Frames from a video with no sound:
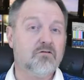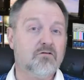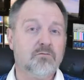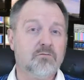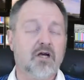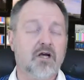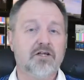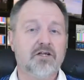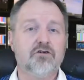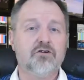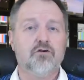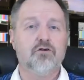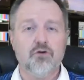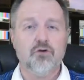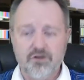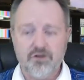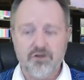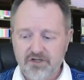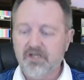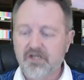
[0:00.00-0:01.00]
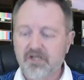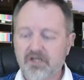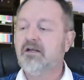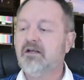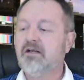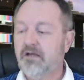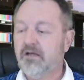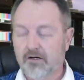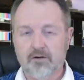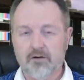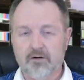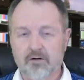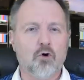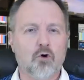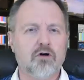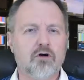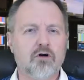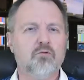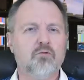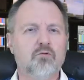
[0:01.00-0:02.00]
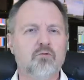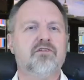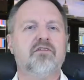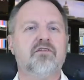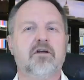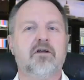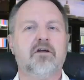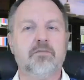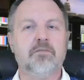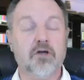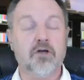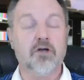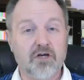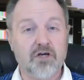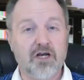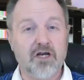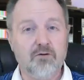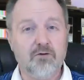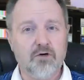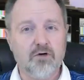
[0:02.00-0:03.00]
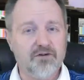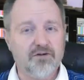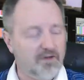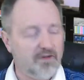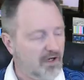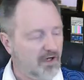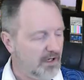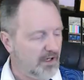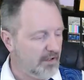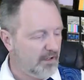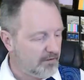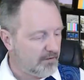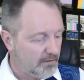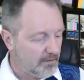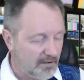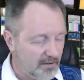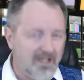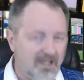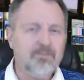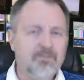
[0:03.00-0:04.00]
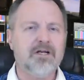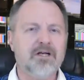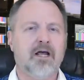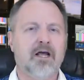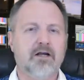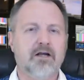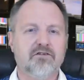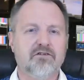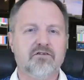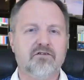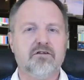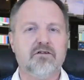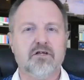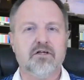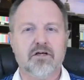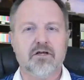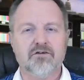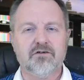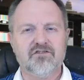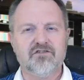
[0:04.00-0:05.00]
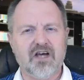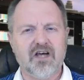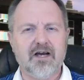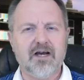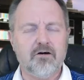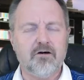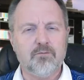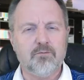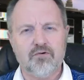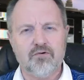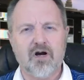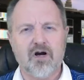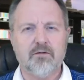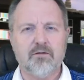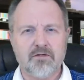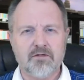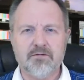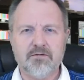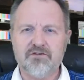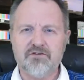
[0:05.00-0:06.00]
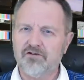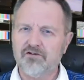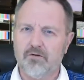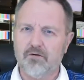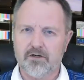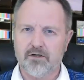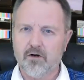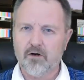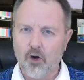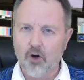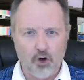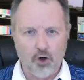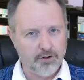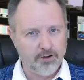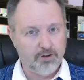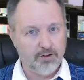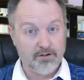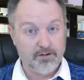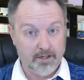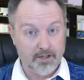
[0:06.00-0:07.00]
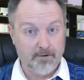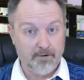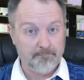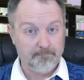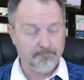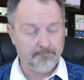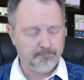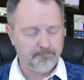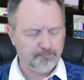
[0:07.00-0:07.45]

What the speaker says: everybody could get on board with and be okay with and eliminate the entire problem that's going on now.